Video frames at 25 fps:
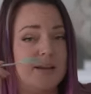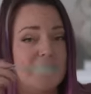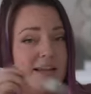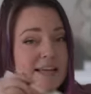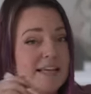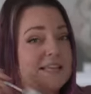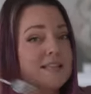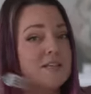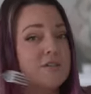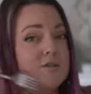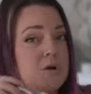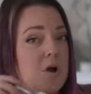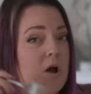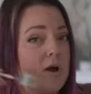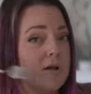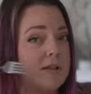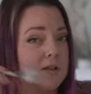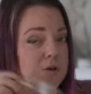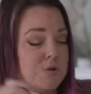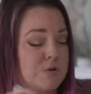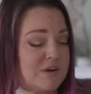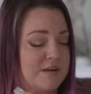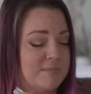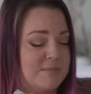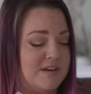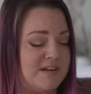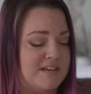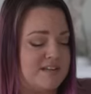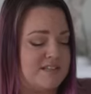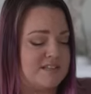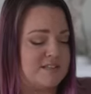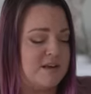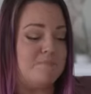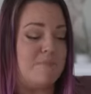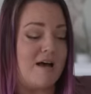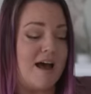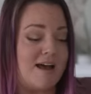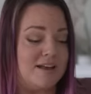in the chocolate creaminess
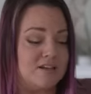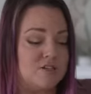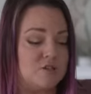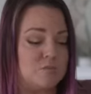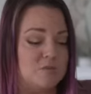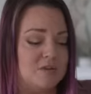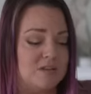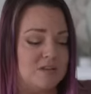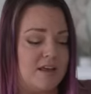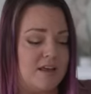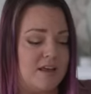matched with